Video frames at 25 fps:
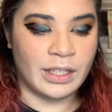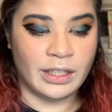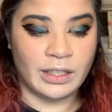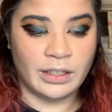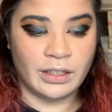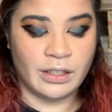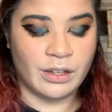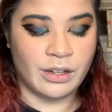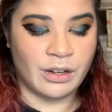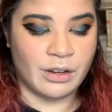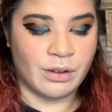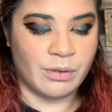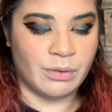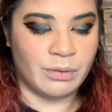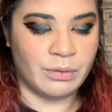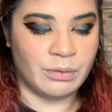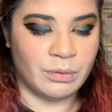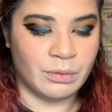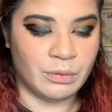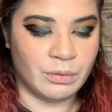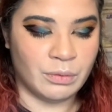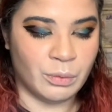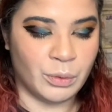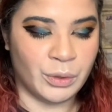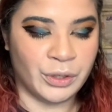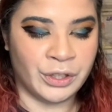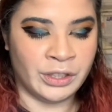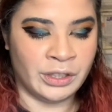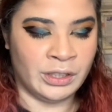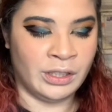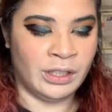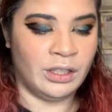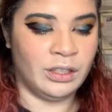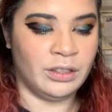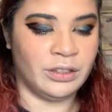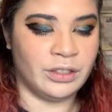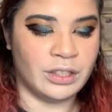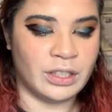you know, Wharton
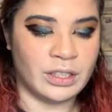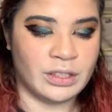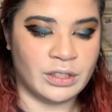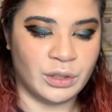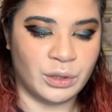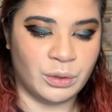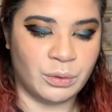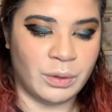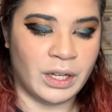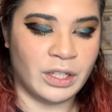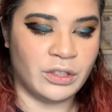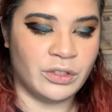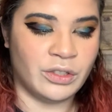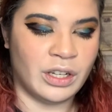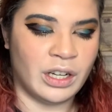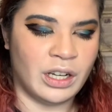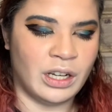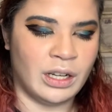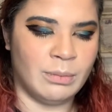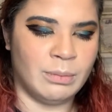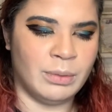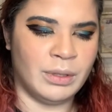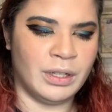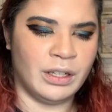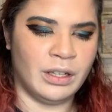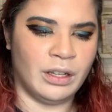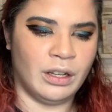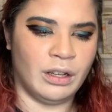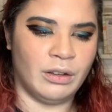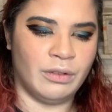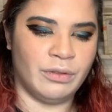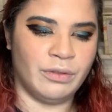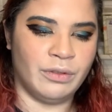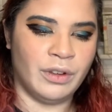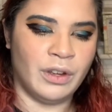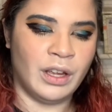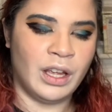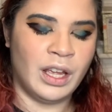here does a great job
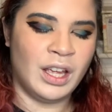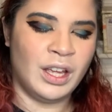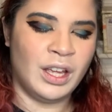of